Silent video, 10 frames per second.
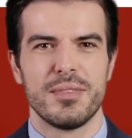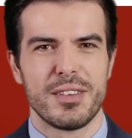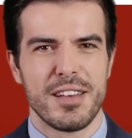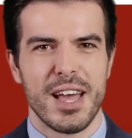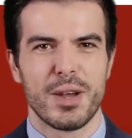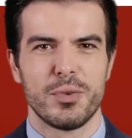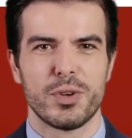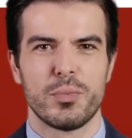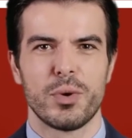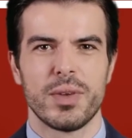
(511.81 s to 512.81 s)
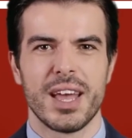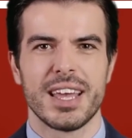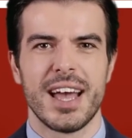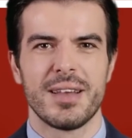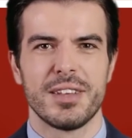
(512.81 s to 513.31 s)
the value of it will not
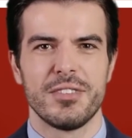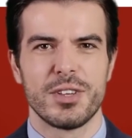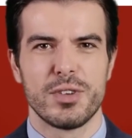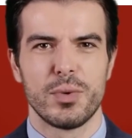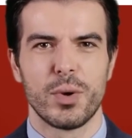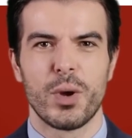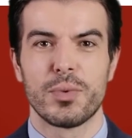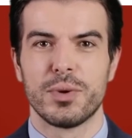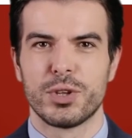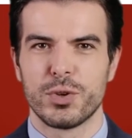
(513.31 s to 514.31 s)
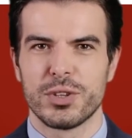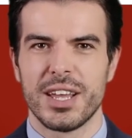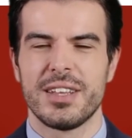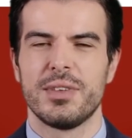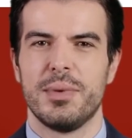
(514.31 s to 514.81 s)
count if it is a loan that you
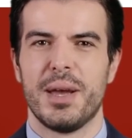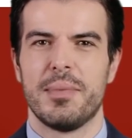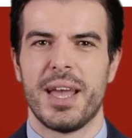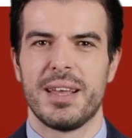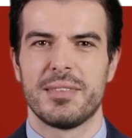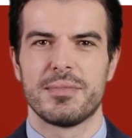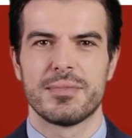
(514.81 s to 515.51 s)
intend to pay back.